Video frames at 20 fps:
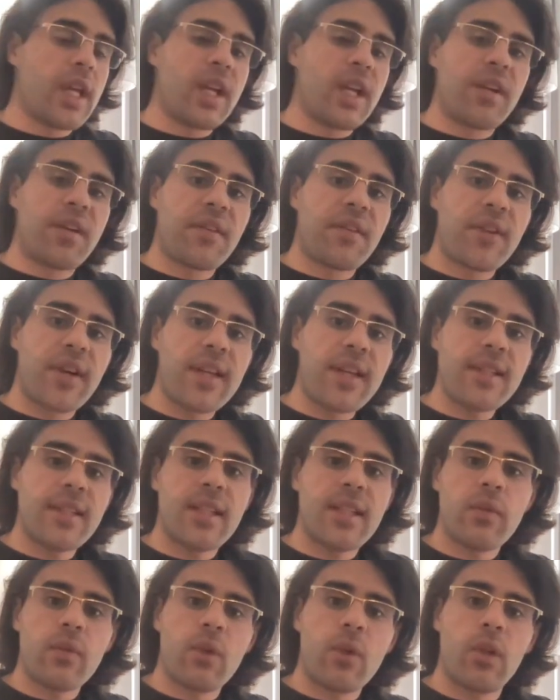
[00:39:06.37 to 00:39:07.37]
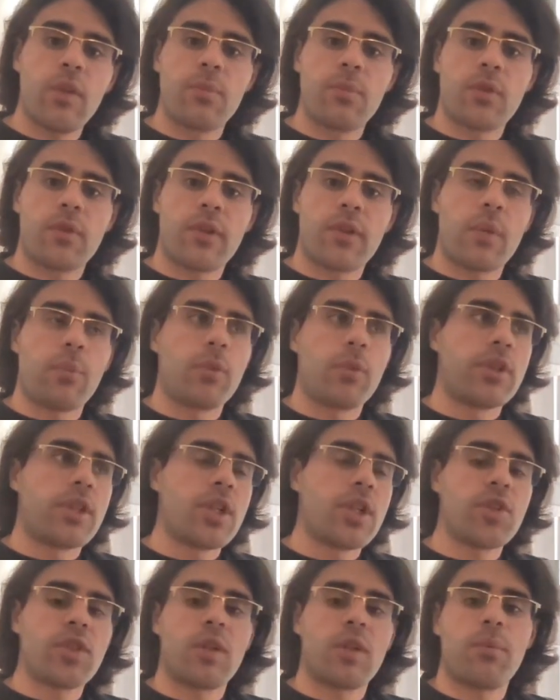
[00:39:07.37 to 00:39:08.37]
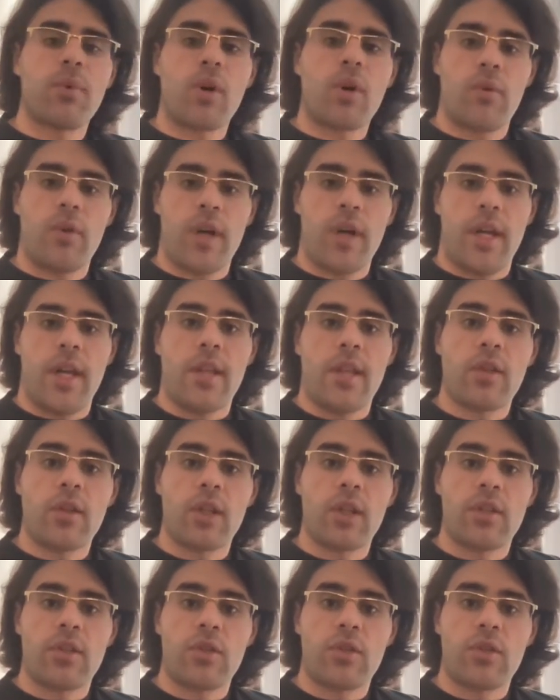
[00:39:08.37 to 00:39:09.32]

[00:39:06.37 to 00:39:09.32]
increasing volumes of computational power into the